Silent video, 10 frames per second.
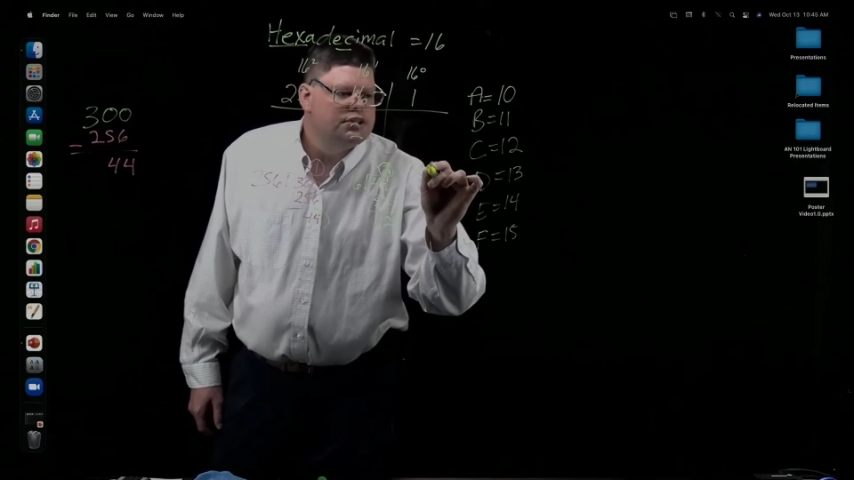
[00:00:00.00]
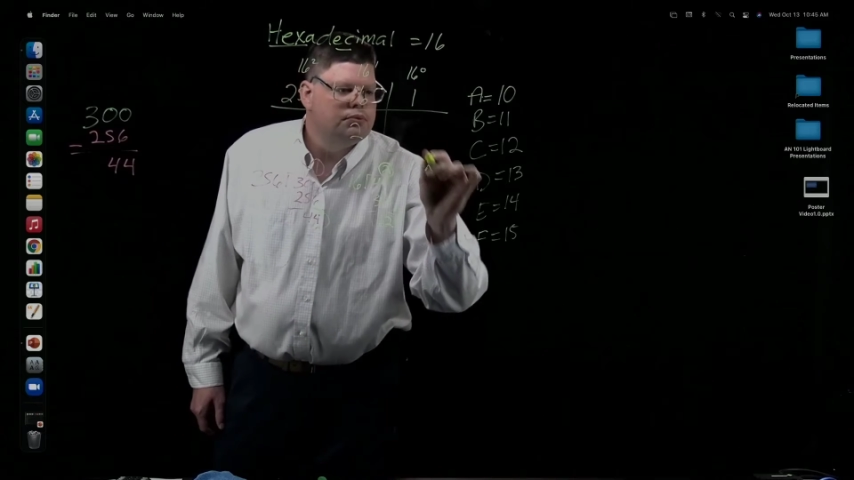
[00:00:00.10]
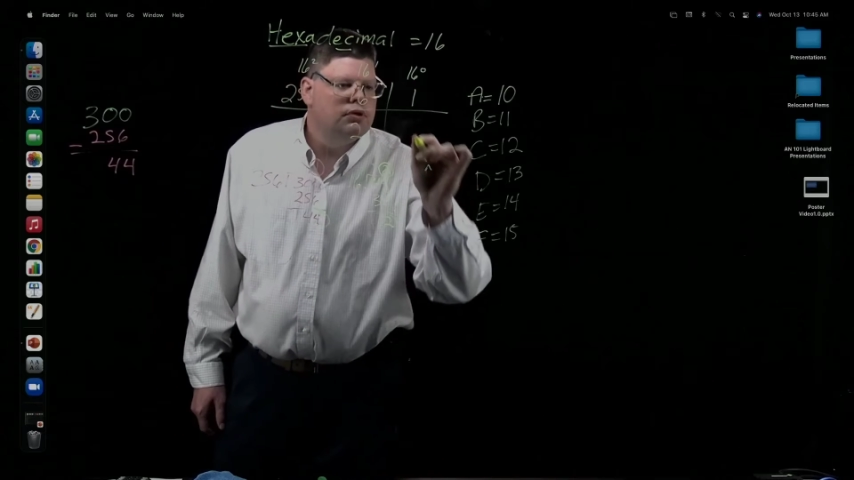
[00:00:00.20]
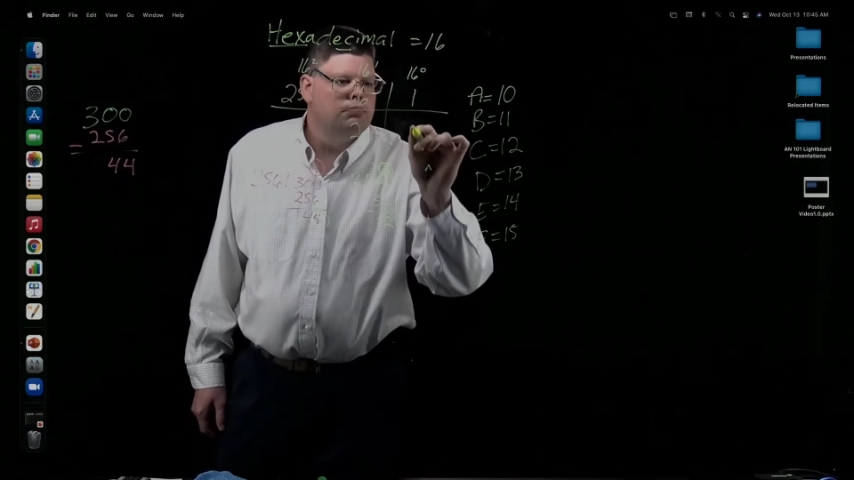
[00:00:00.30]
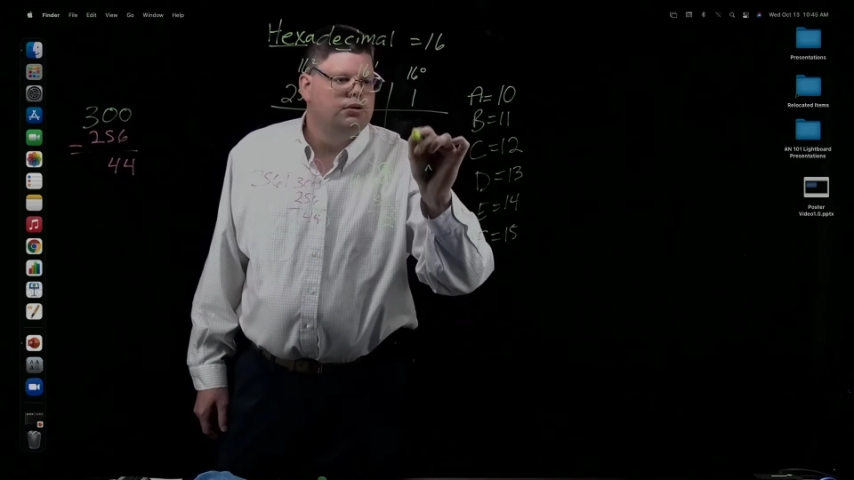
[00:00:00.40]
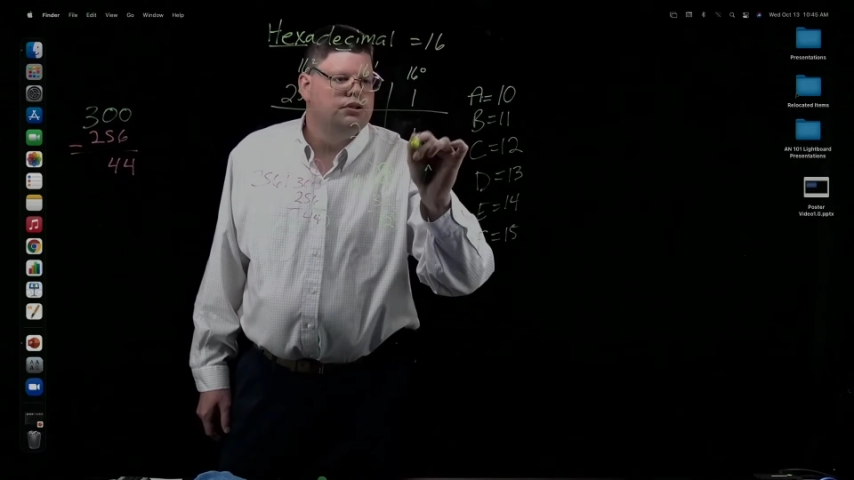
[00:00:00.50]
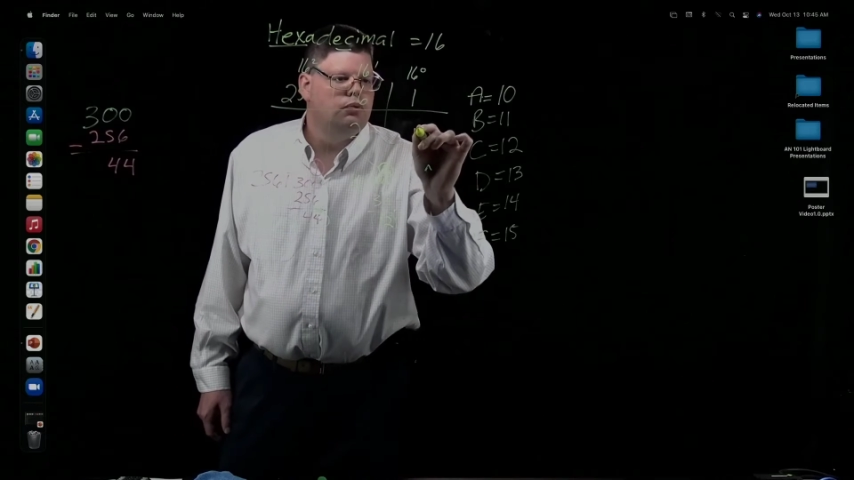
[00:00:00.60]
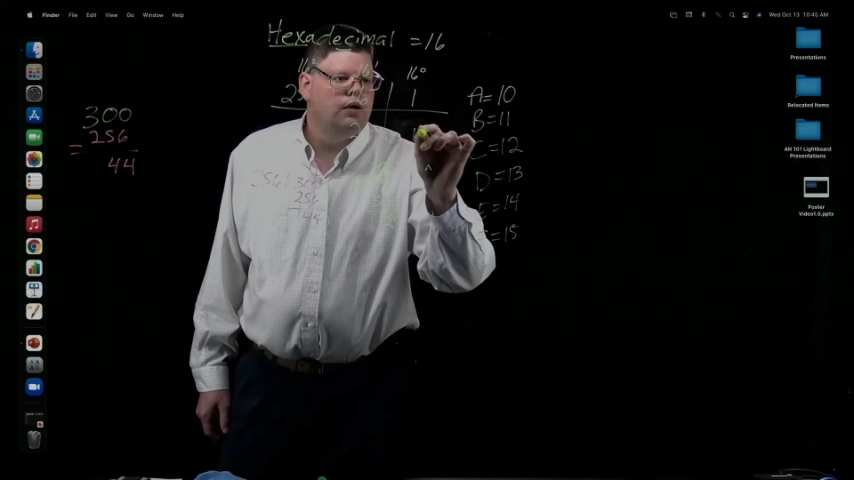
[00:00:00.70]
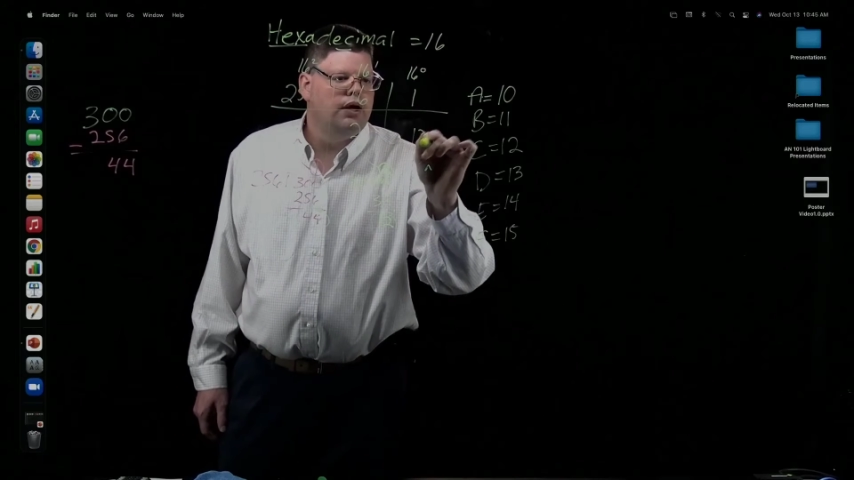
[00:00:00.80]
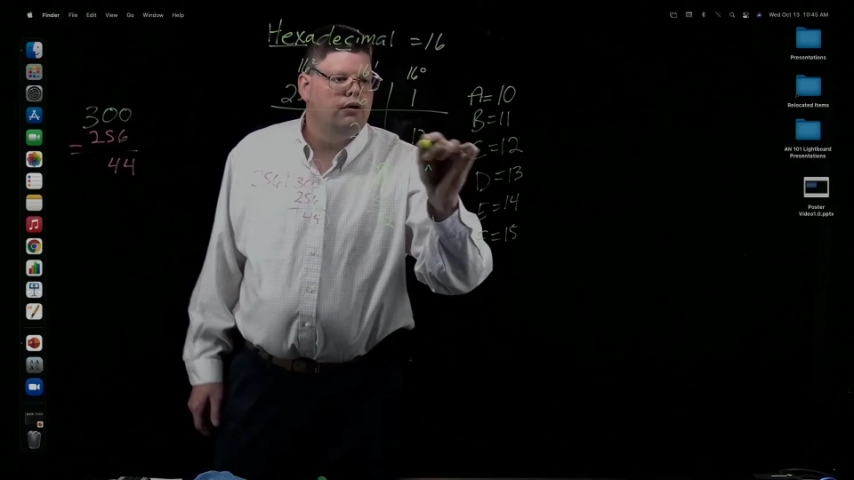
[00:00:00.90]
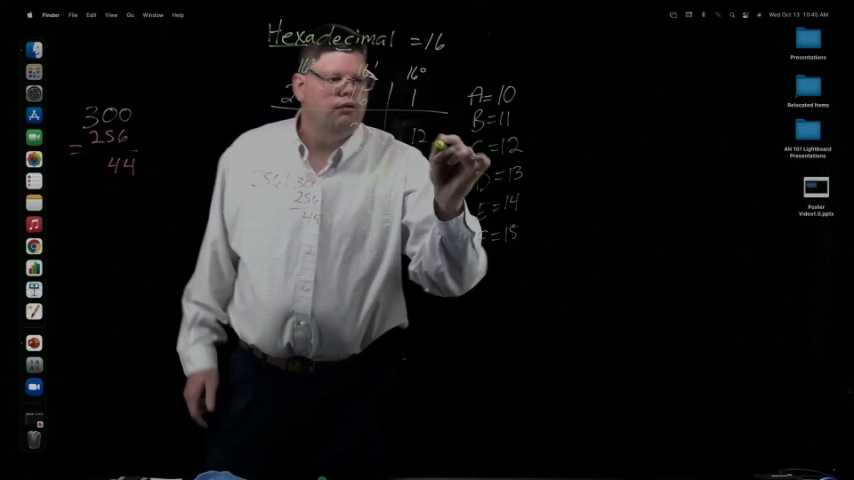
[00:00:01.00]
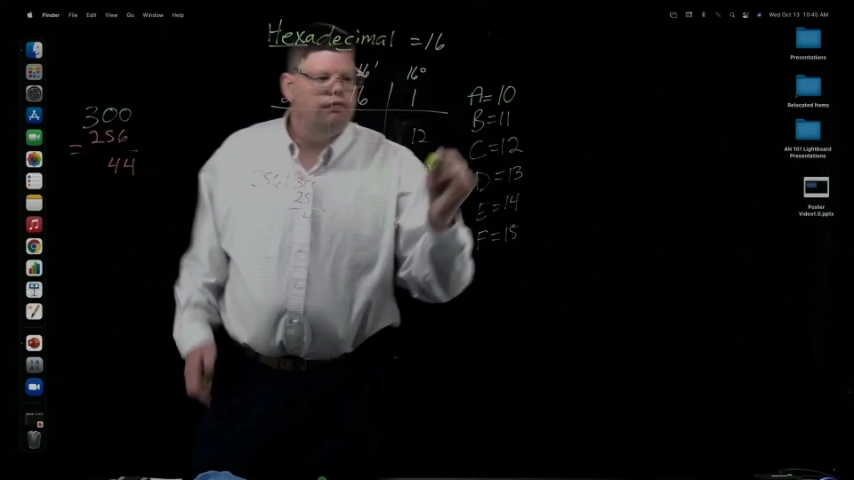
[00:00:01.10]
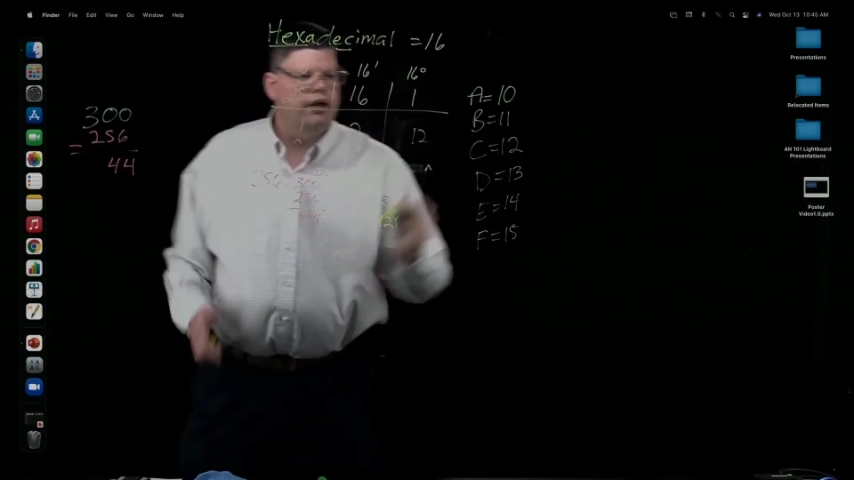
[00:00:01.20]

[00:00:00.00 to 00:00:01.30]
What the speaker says: So we're going to put 12